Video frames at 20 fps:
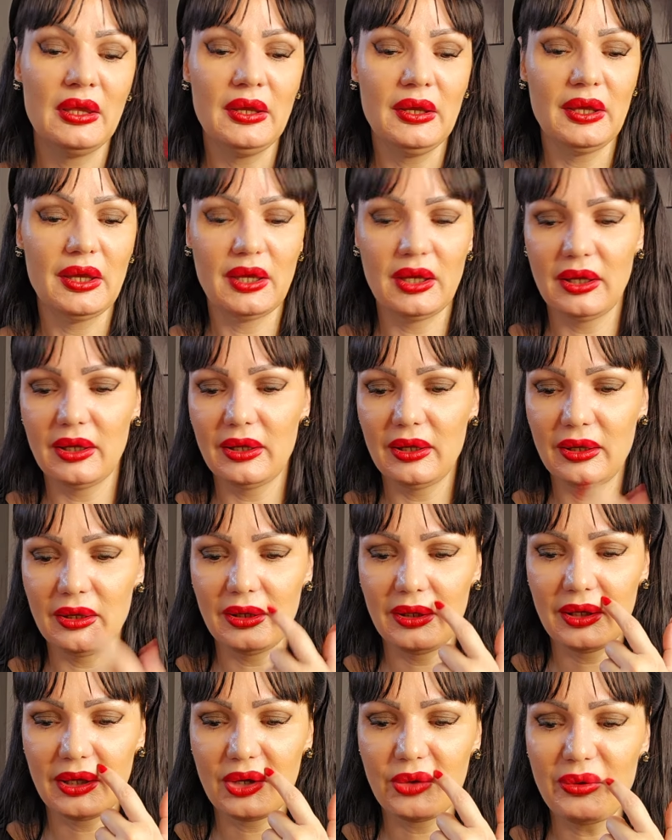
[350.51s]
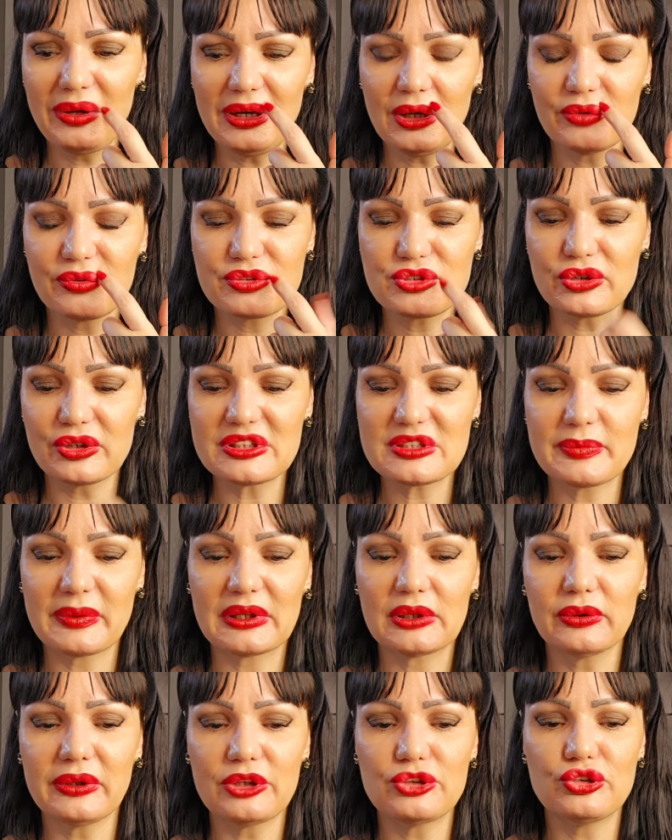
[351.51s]
Queen of Swords, but
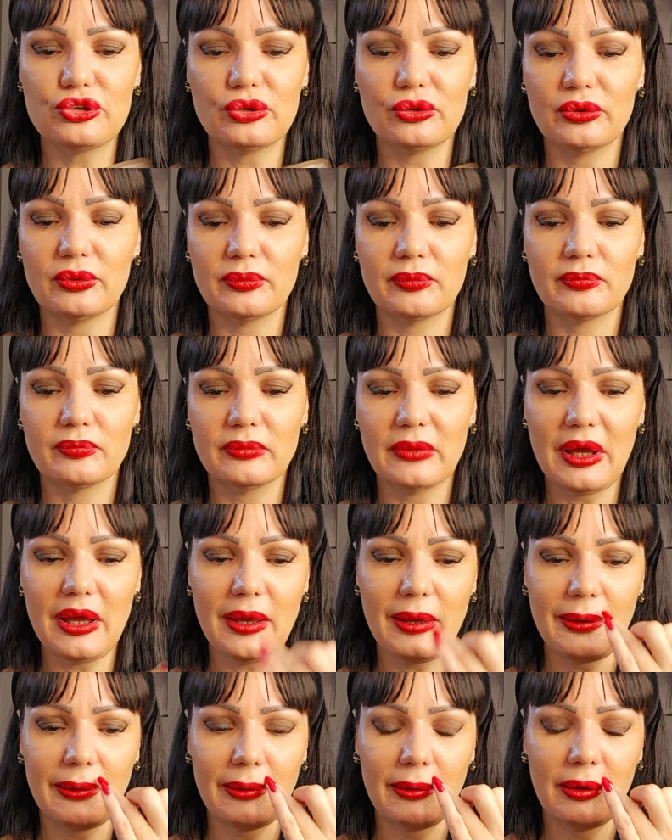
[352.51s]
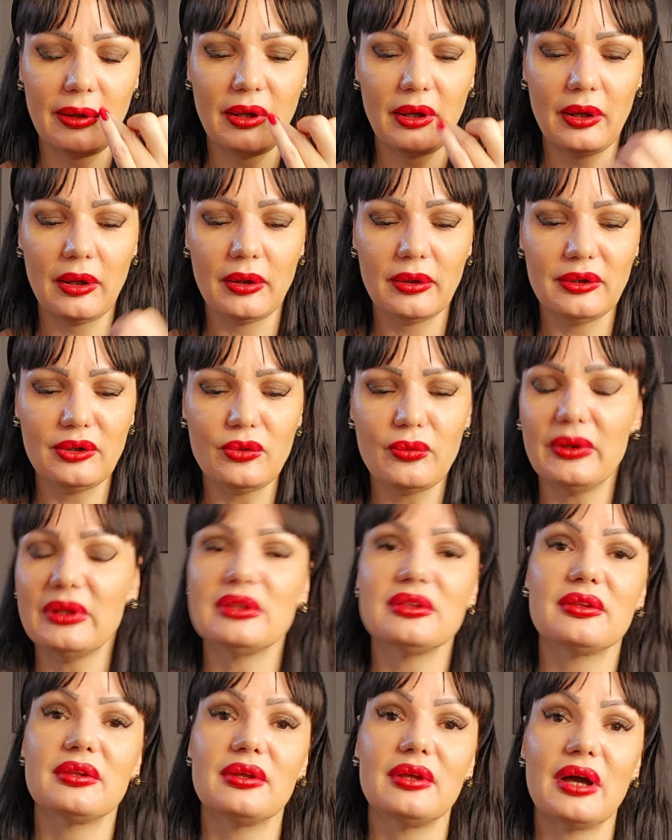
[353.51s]
look at you. You
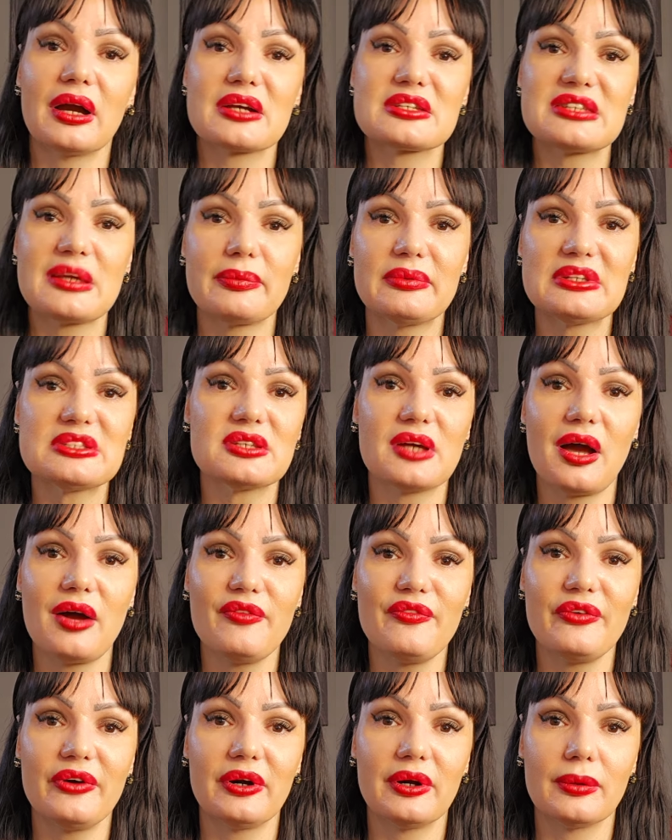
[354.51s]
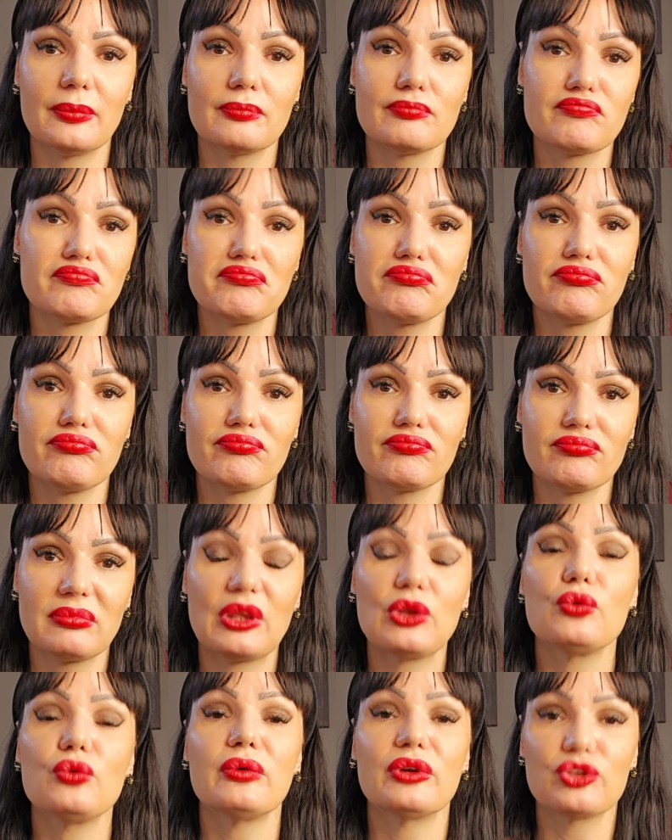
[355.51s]
won't accept this offer.
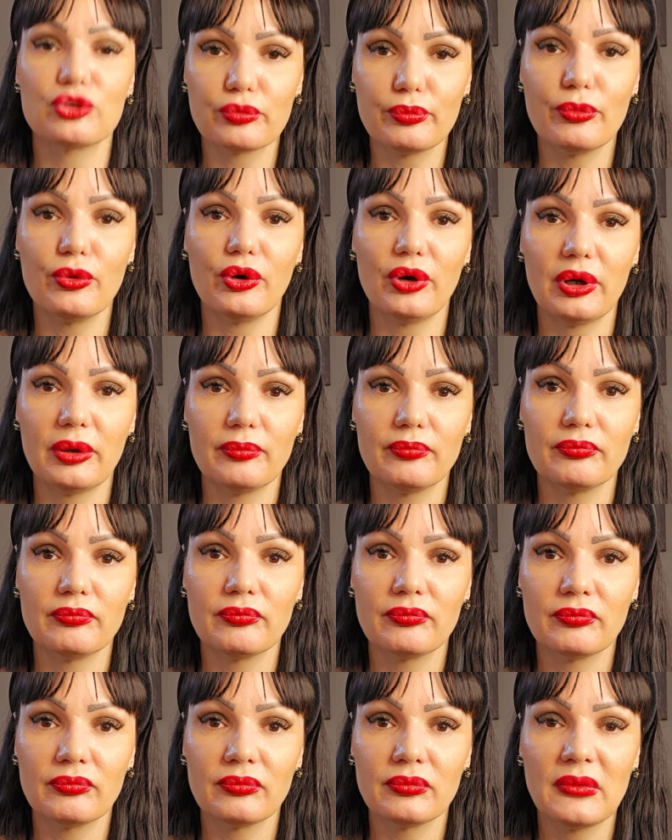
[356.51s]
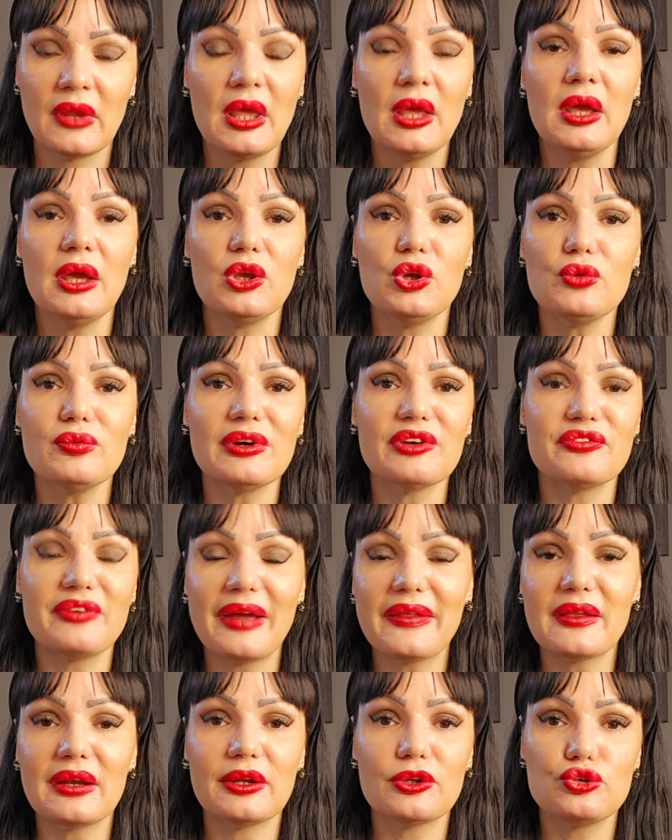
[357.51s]
You want more. You will
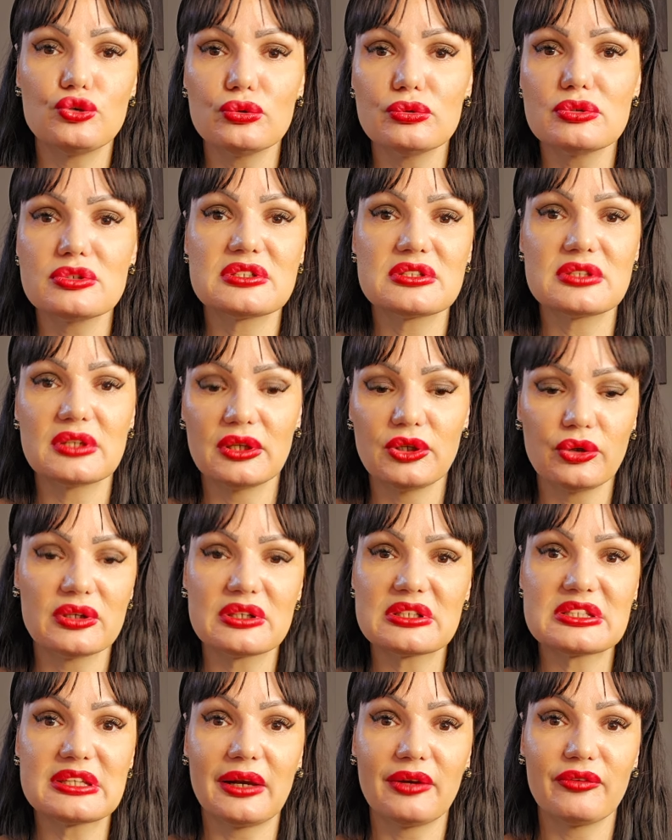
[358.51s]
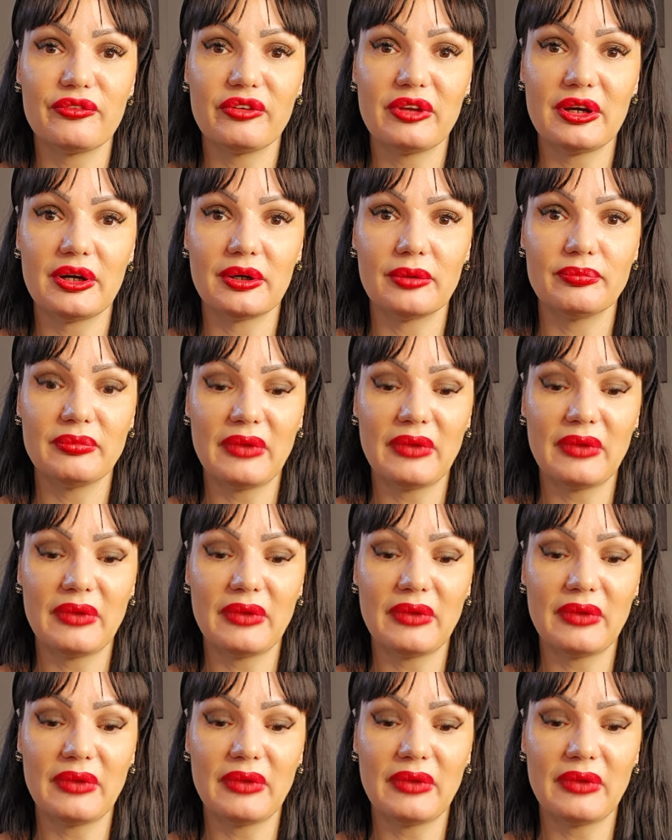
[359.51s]
finally choose yourself here.